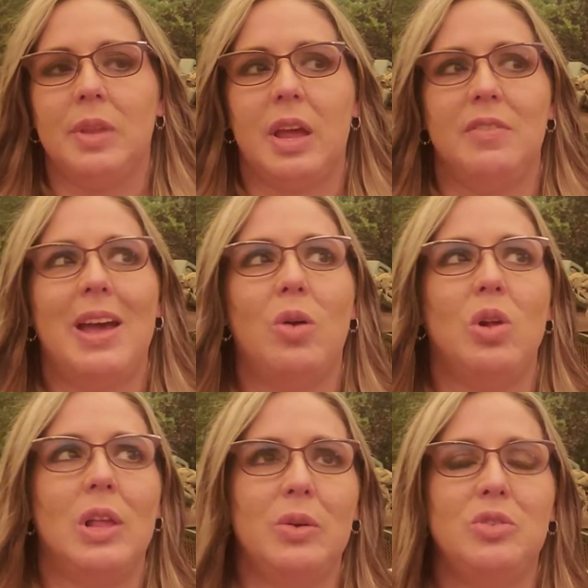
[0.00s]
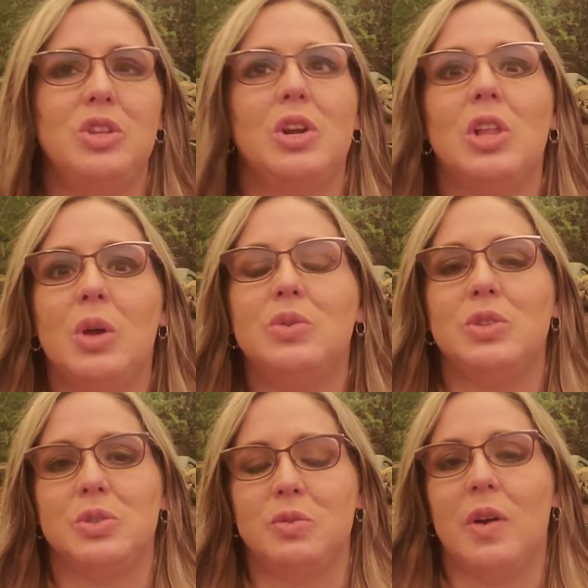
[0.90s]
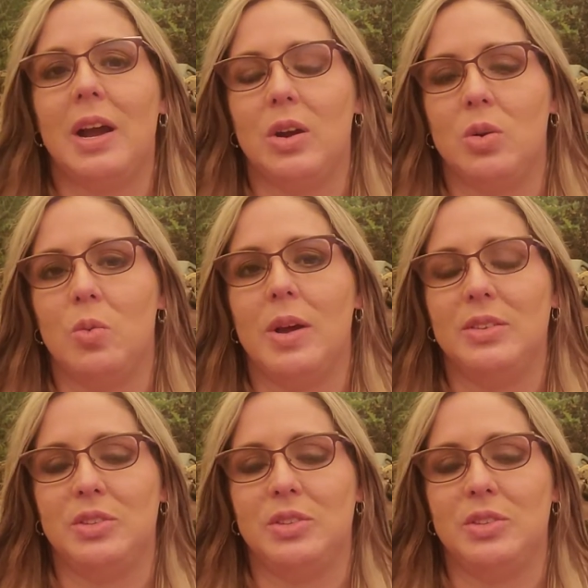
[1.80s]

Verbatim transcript: of how close the closest fire was